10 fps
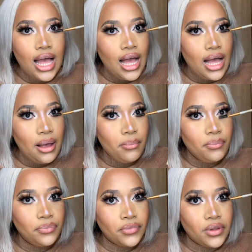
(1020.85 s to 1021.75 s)

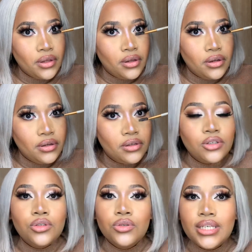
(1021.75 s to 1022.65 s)
um
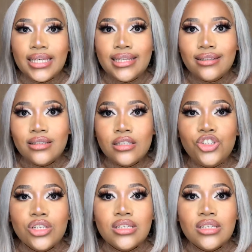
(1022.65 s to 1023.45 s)
to just